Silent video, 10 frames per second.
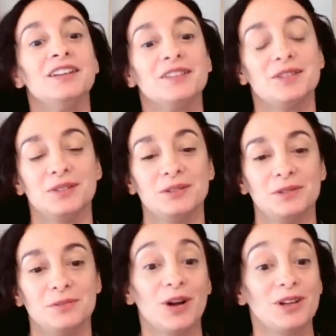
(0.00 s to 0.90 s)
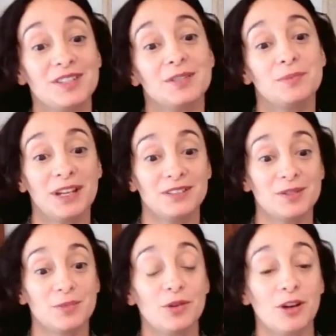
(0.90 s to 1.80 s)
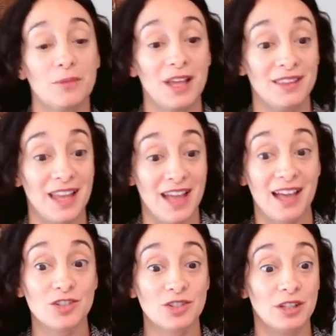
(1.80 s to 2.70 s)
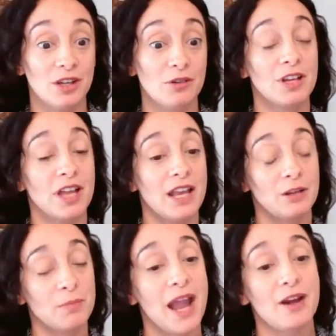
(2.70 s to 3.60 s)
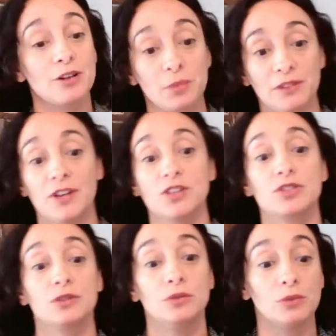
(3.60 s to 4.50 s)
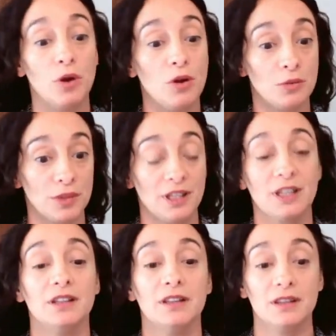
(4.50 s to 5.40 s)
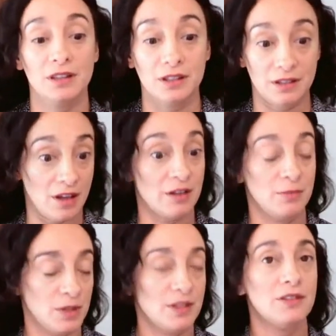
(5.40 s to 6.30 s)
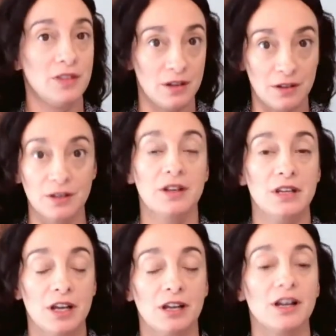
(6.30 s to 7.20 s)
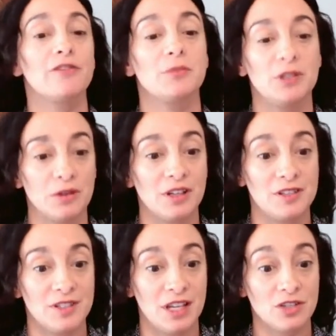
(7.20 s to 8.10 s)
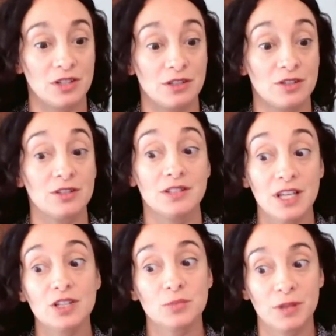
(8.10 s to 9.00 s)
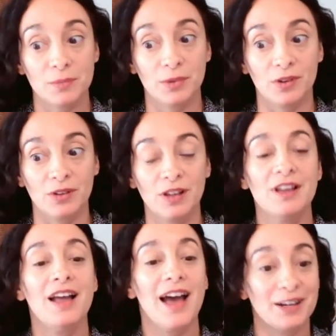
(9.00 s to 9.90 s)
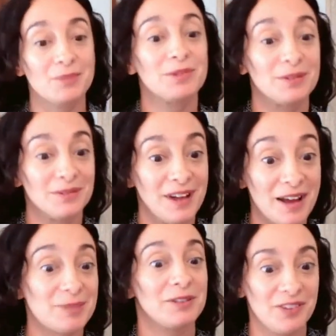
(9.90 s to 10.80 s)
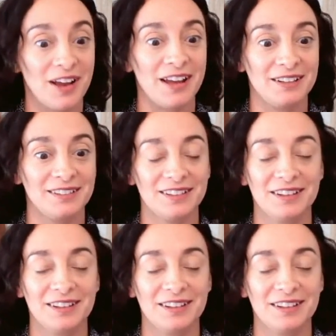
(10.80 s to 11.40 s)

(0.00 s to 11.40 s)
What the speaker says: to participate in this program, and they actually create a paraprofessional role within their government organization to teach people how to provide